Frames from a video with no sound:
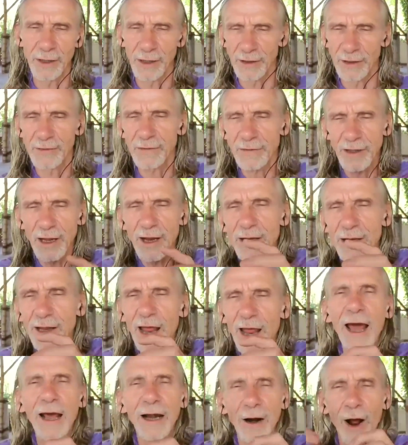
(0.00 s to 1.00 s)
It's still
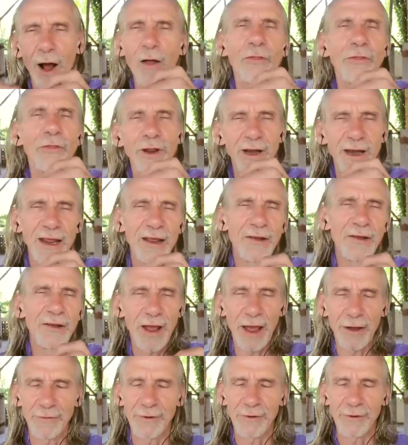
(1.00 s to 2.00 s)
there underneath
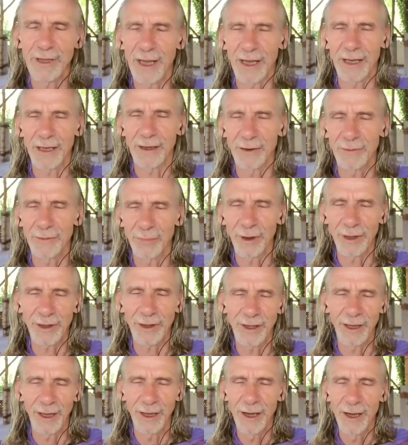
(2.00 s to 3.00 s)
everything, but
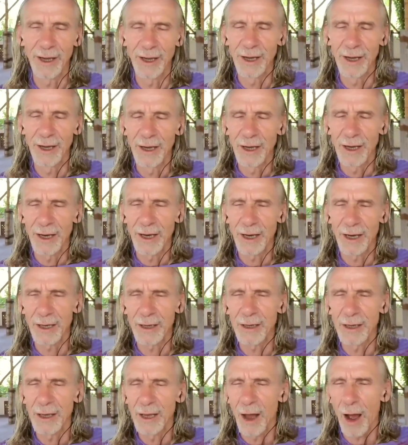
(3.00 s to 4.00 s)

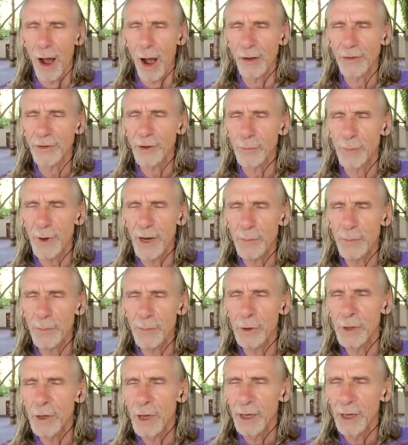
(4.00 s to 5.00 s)
other
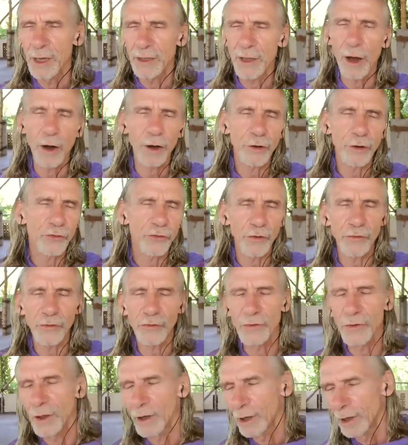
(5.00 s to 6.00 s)
people, they are
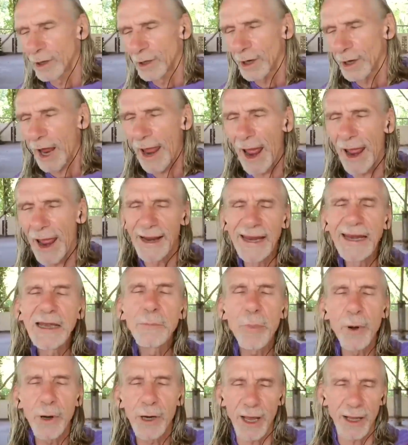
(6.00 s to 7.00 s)
just
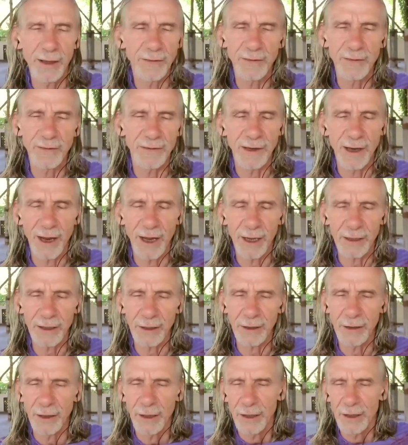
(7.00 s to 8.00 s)
imbalanced, like
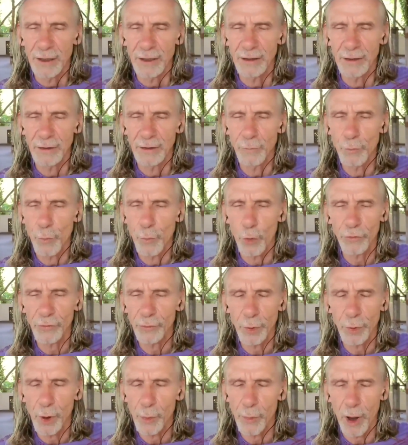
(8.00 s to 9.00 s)

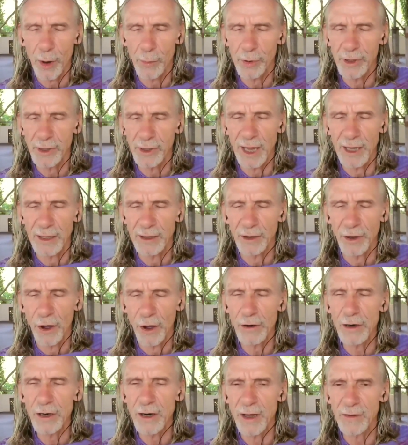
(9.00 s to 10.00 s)
most probably that
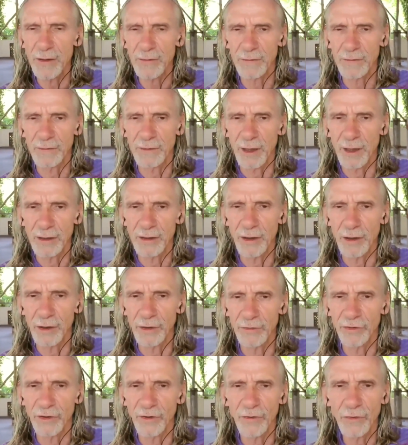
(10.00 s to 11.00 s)
girl is,
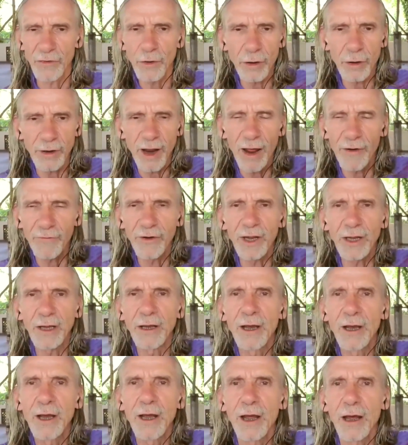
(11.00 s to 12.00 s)
that she's not
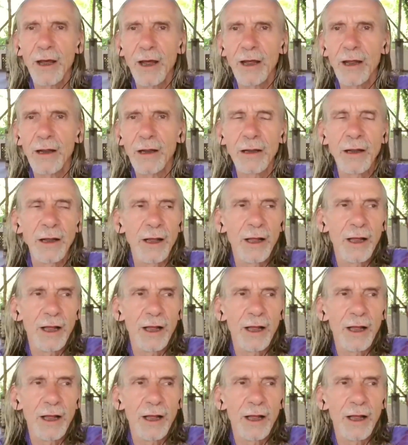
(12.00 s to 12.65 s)
having an